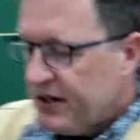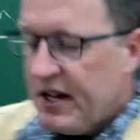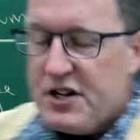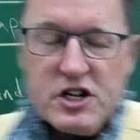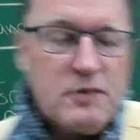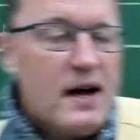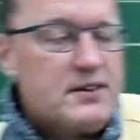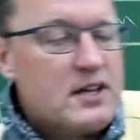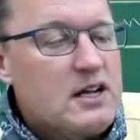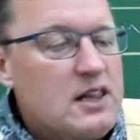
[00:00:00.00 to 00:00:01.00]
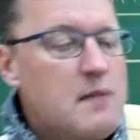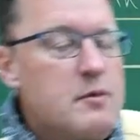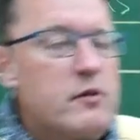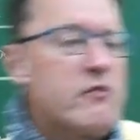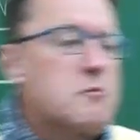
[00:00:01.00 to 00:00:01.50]
been teaching about the
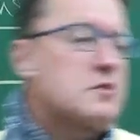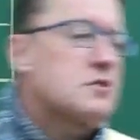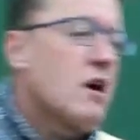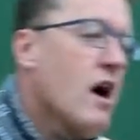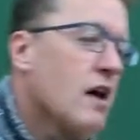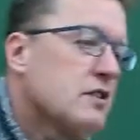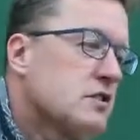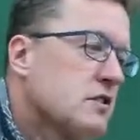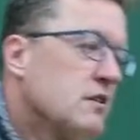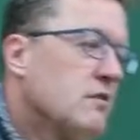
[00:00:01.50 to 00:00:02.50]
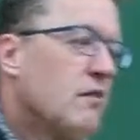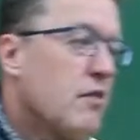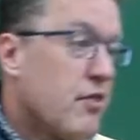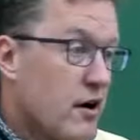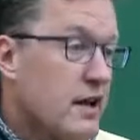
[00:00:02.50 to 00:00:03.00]
Columbia River basalts for
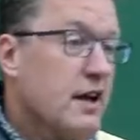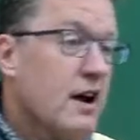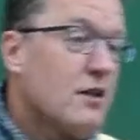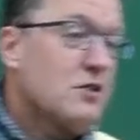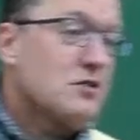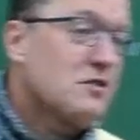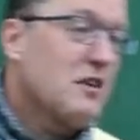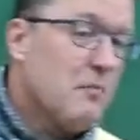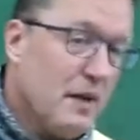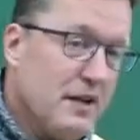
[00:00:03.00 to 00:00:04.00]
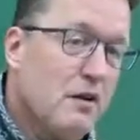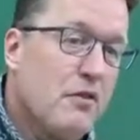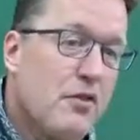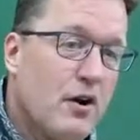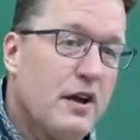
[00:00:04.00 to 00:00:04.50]
30 years. I've been here
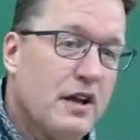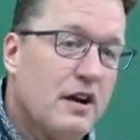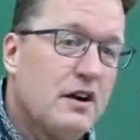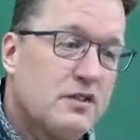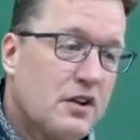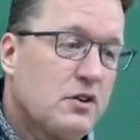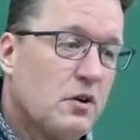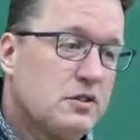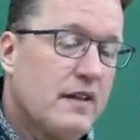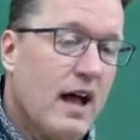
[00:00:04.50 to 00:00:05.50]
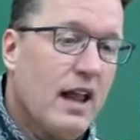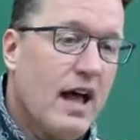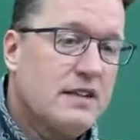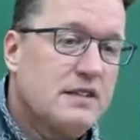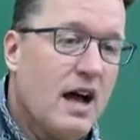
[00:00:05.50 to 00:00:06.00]
30 years. I told you that
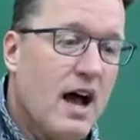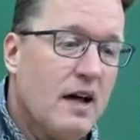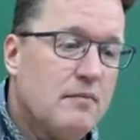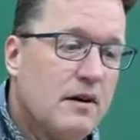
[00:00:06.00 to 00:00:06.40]
last time.